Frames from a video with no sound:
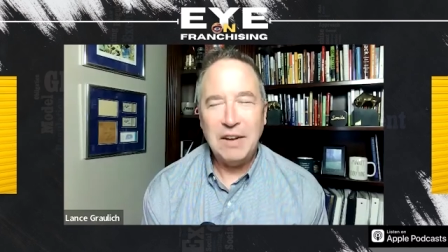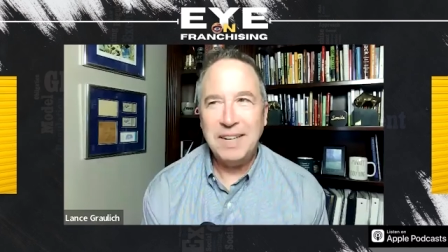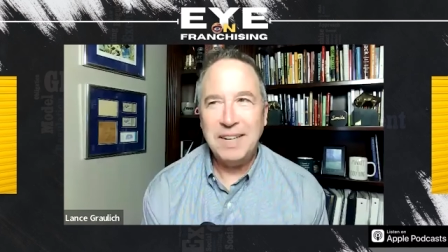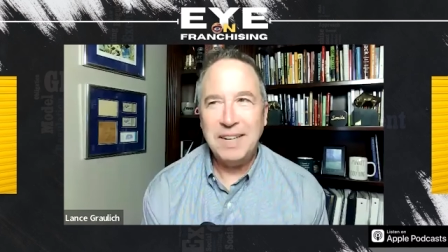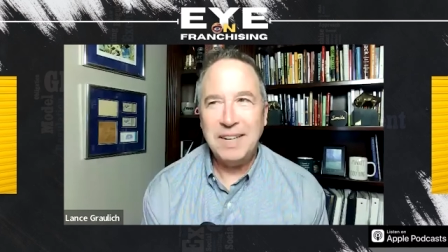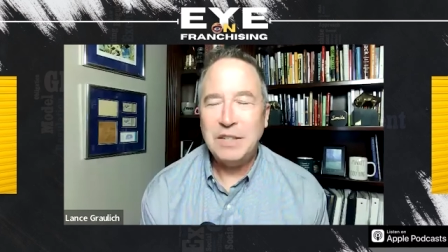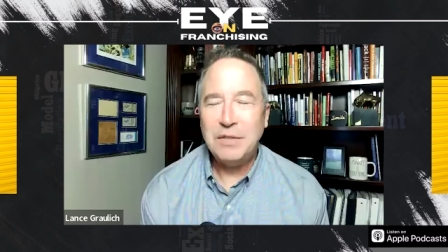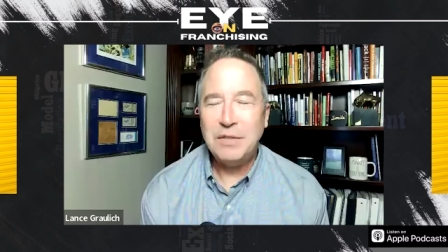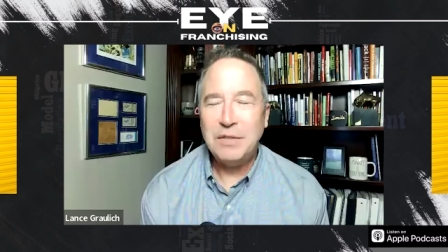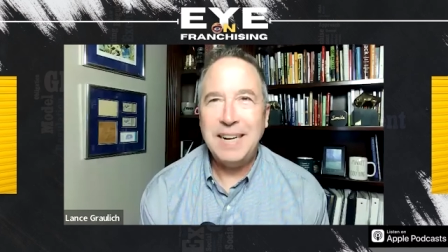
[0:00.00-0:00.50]
it.
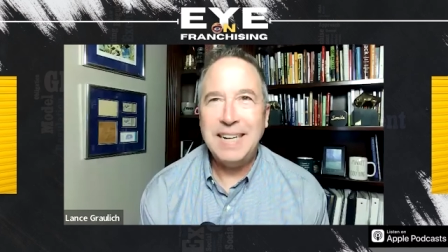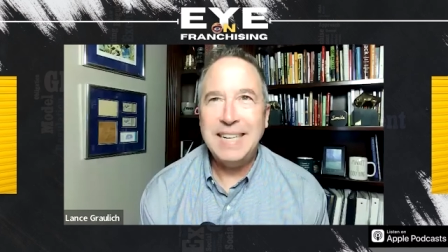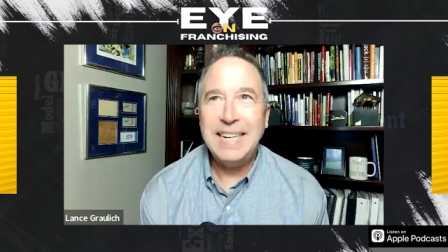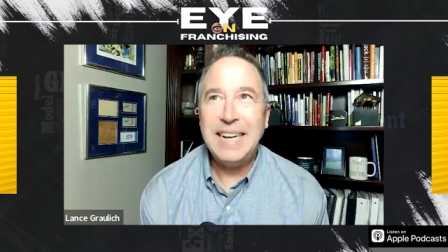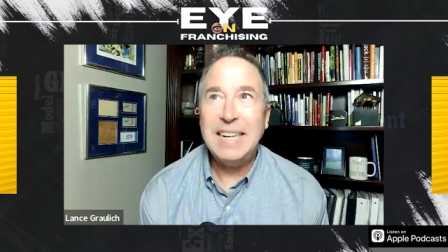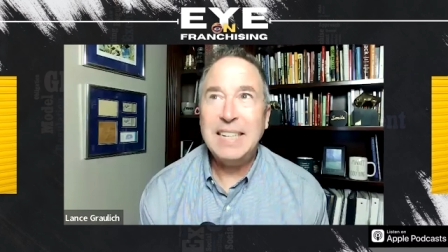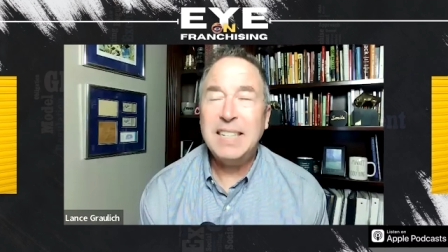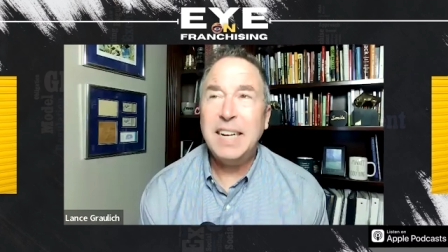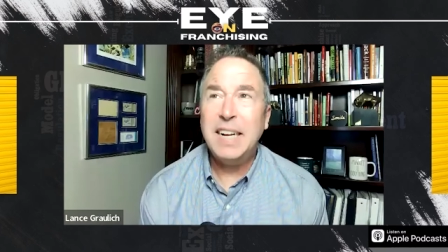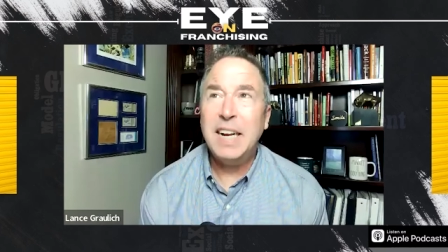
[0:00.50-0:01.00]
That's
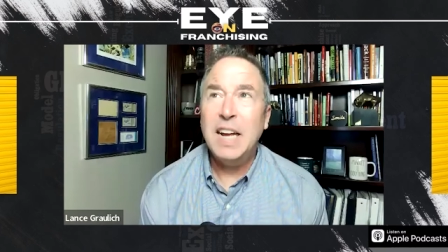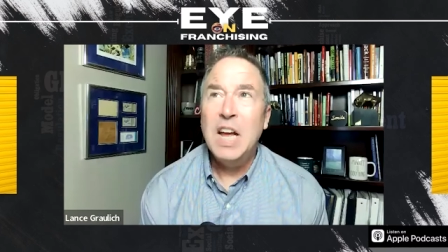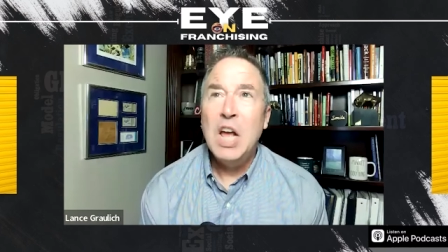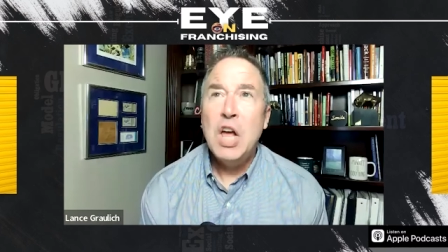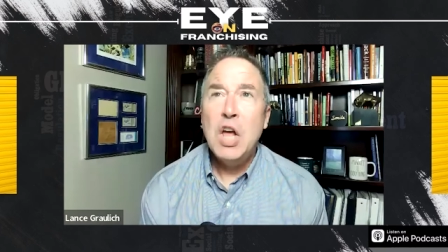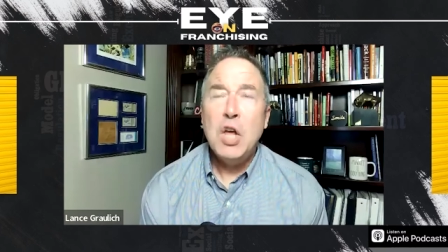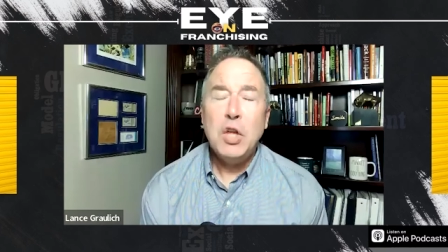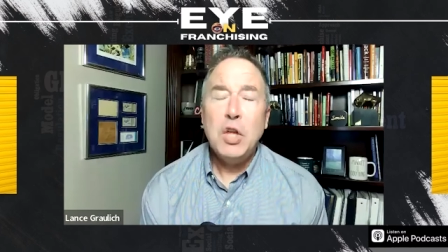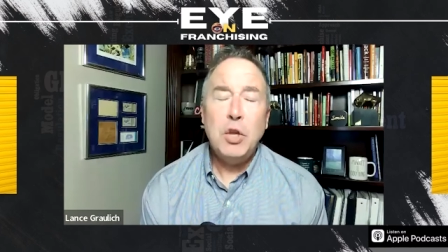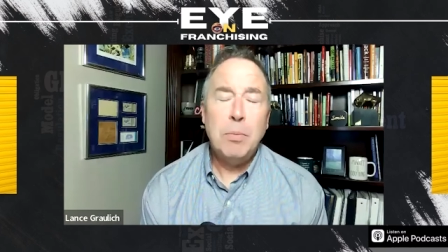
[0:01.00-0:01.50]
fantastic.
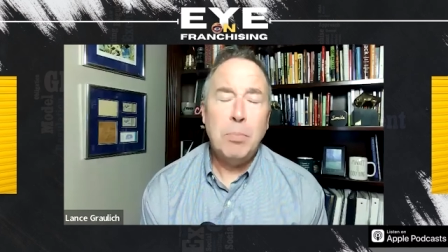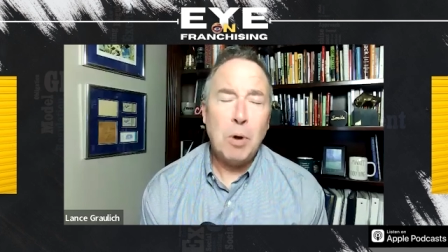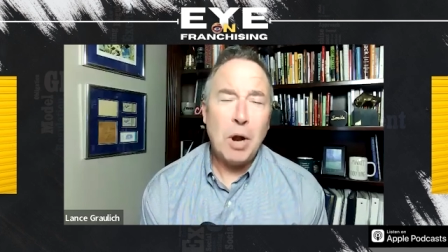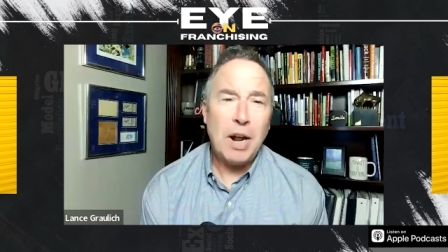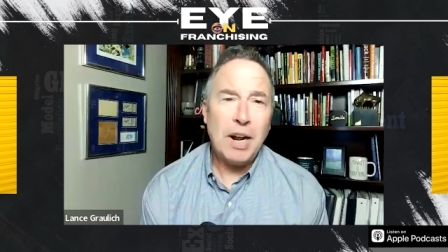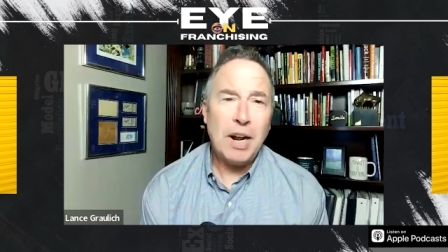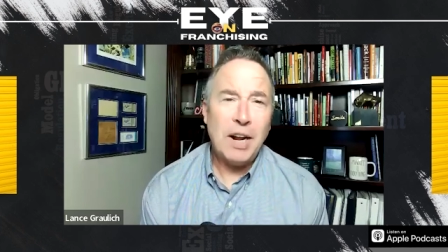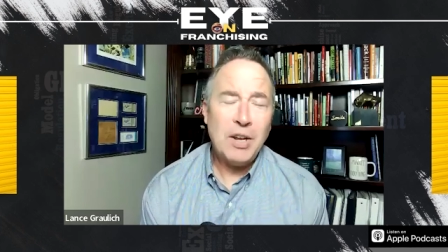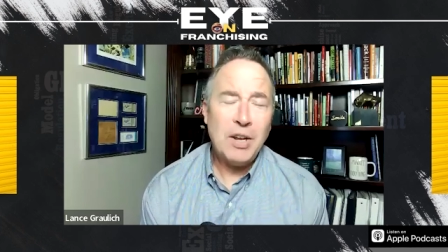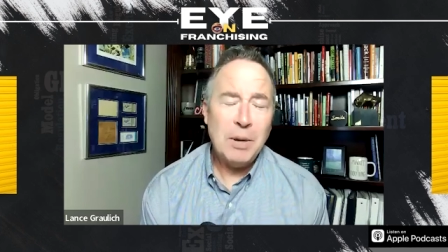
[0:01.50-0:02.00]
Yeah. You
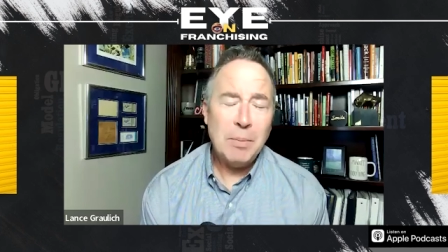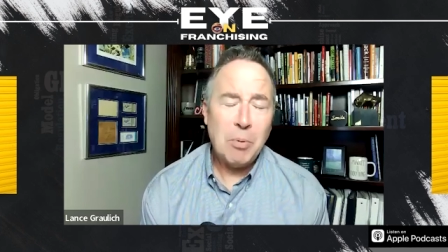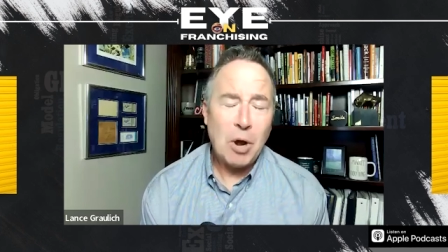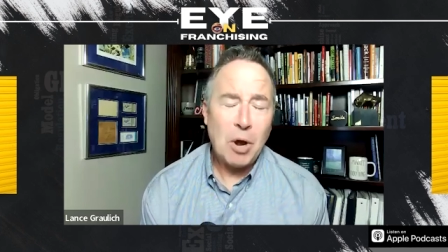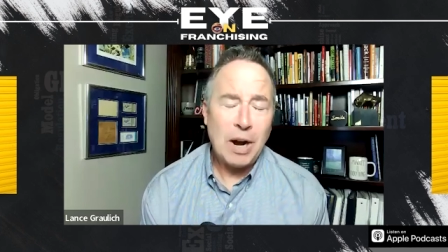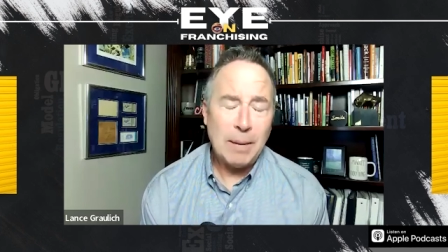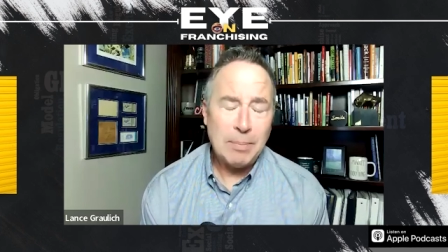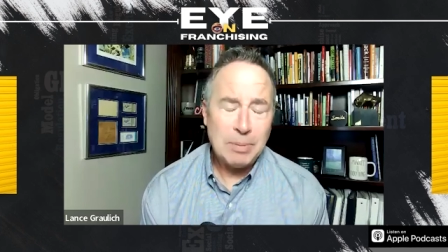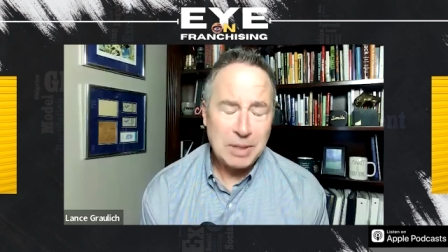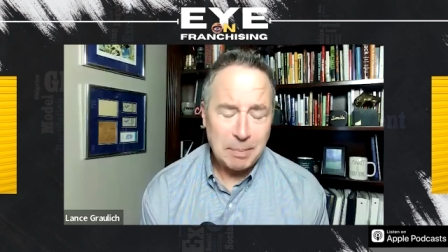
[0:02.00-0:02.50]
brought, you
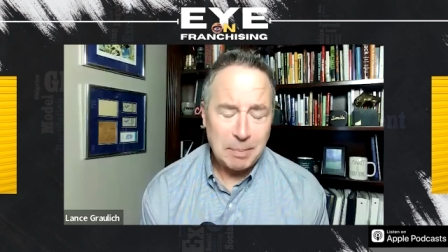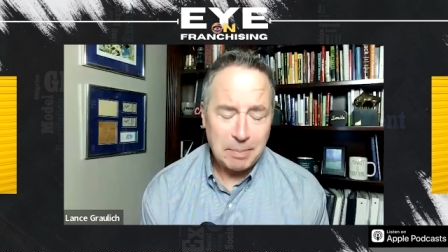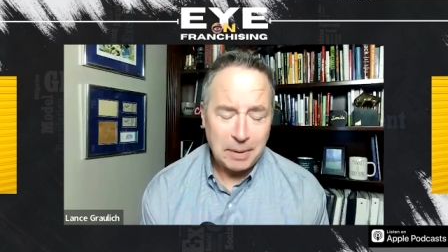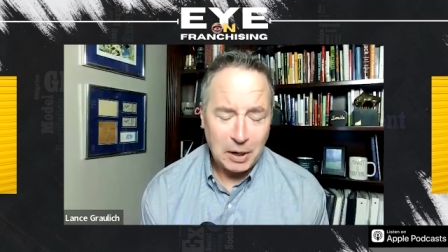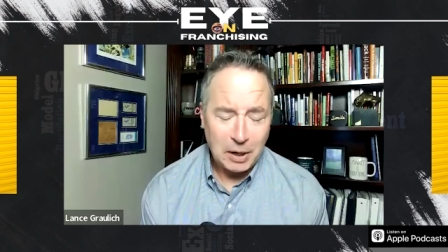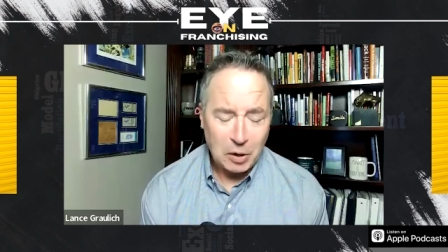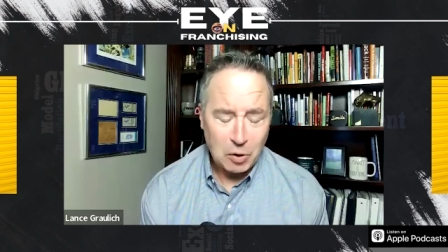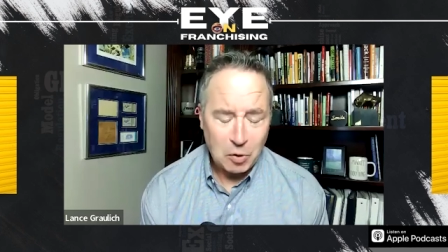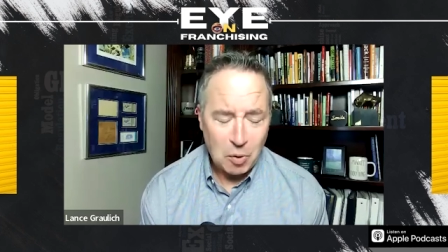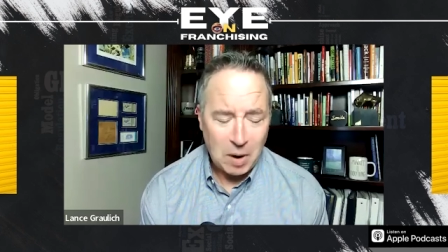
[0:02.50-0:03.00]
brought up
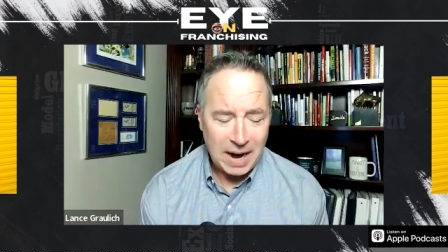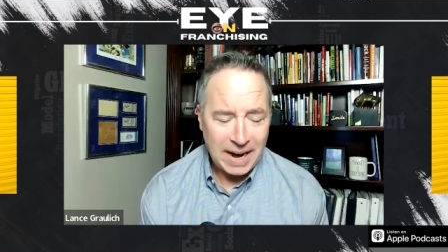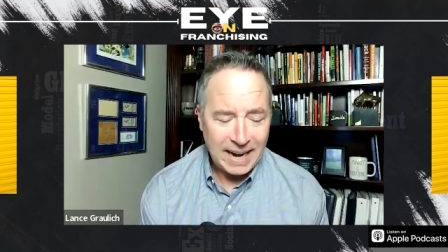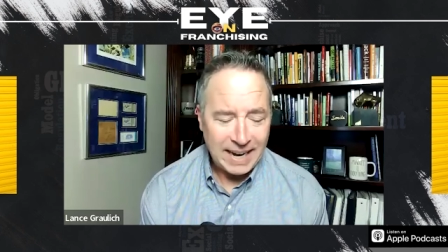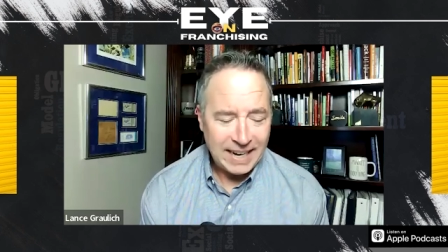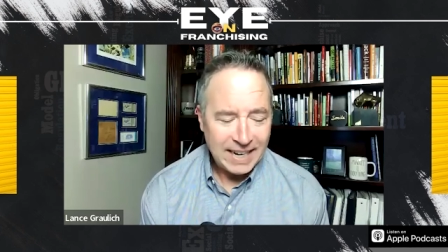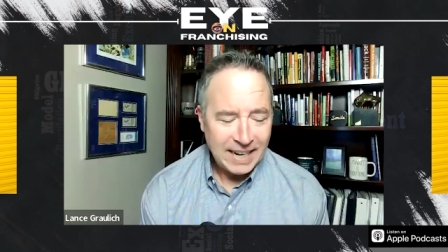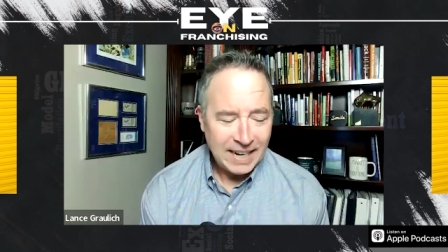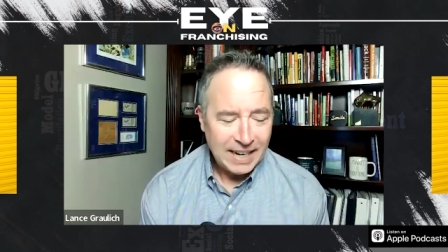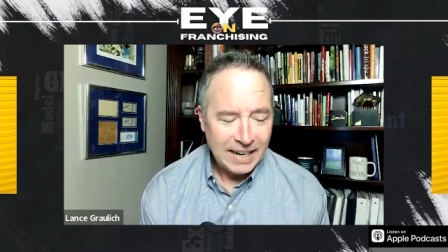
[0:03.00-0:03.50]
something
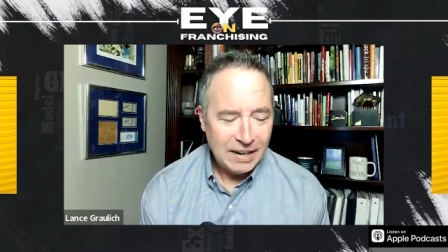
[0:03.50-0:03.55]
great